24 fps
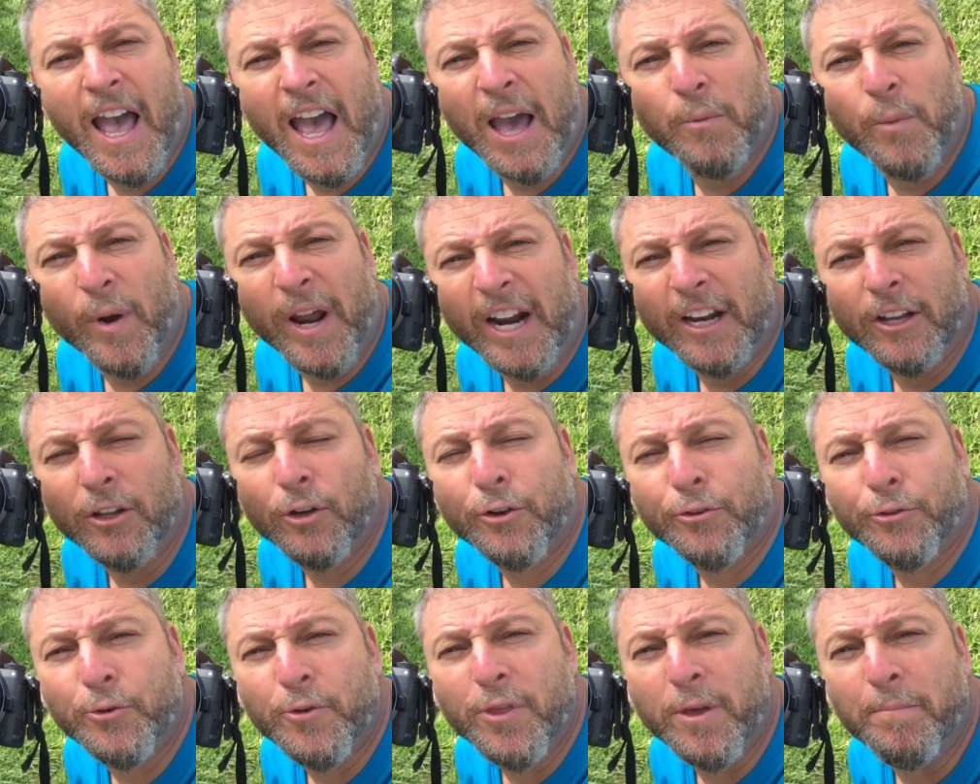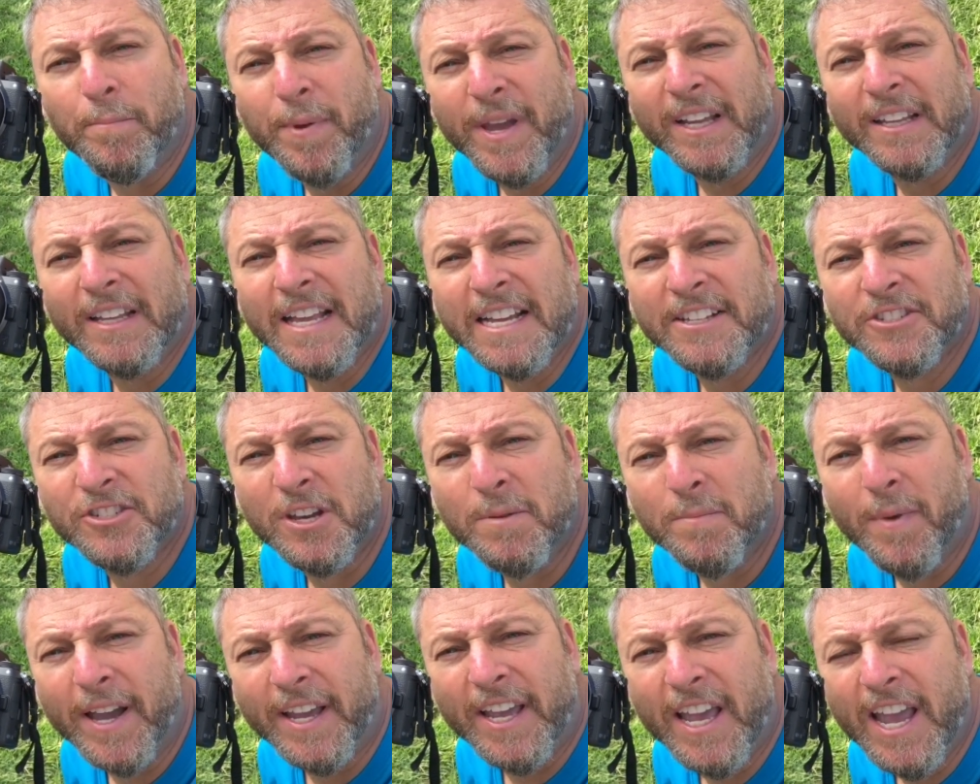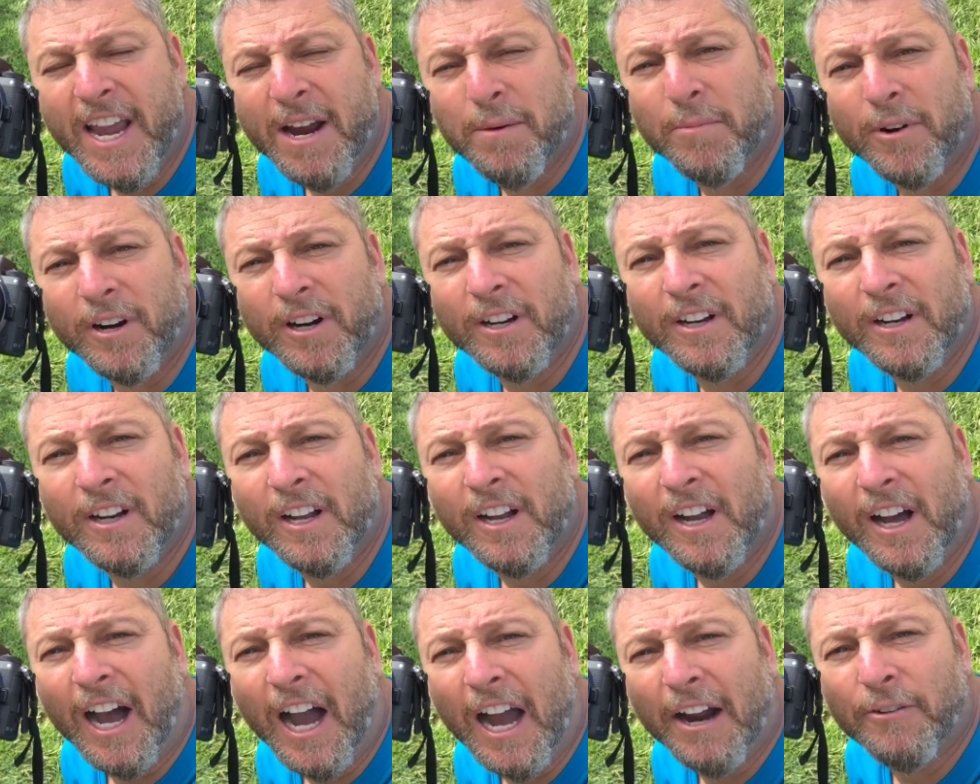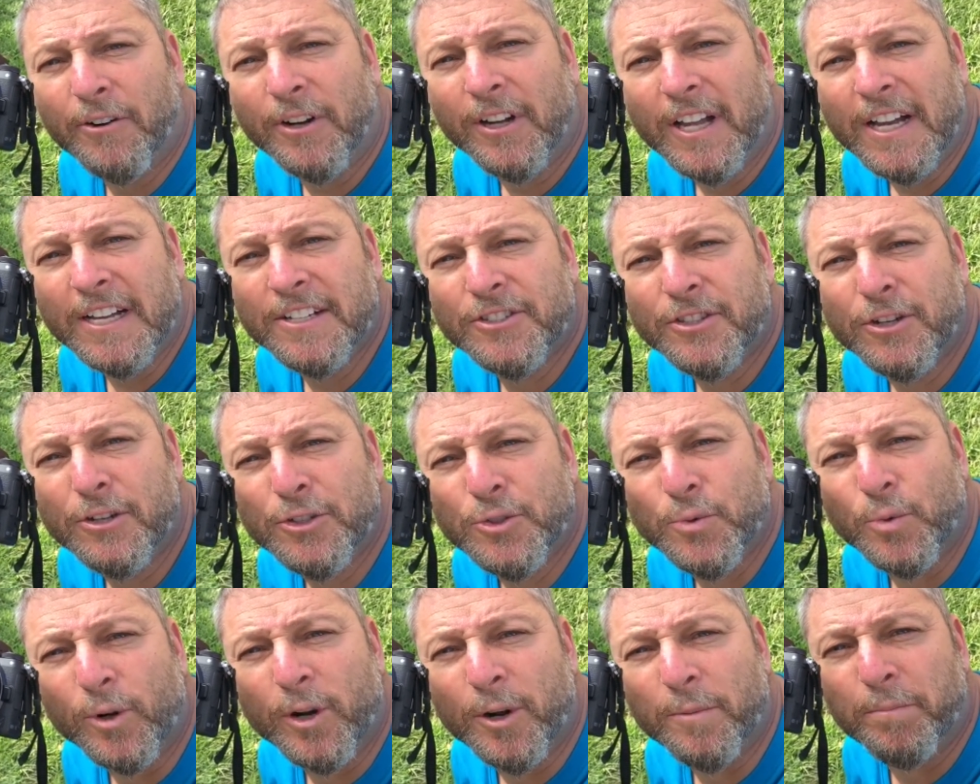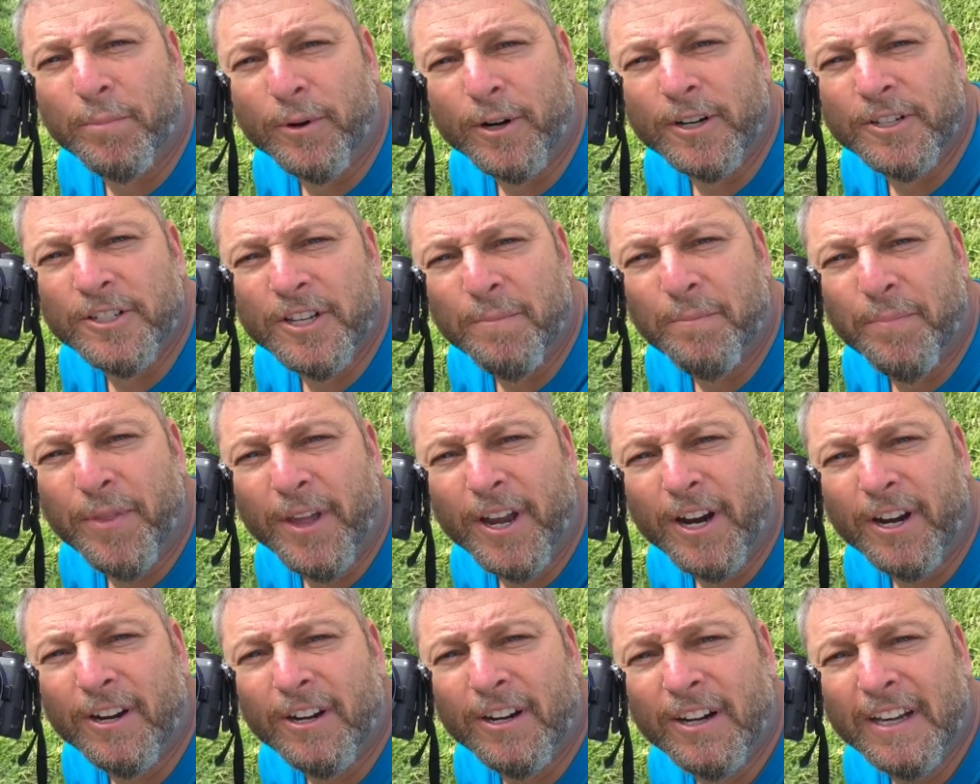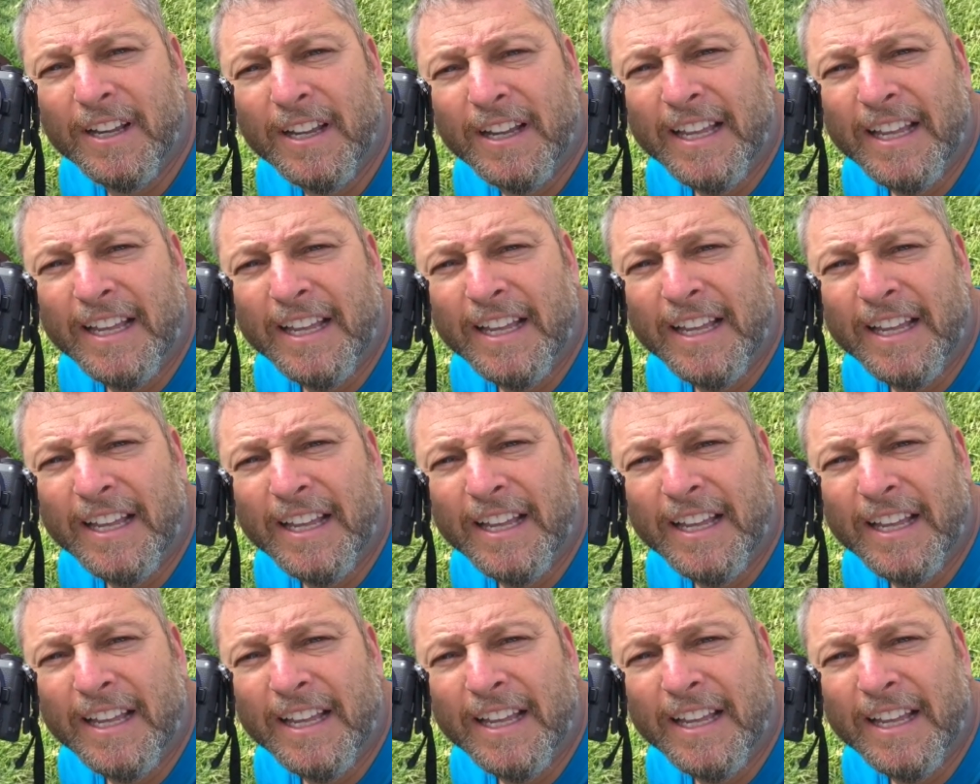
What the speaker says: And when I looked through the big lens on my camera, I realized those weren't birds up there.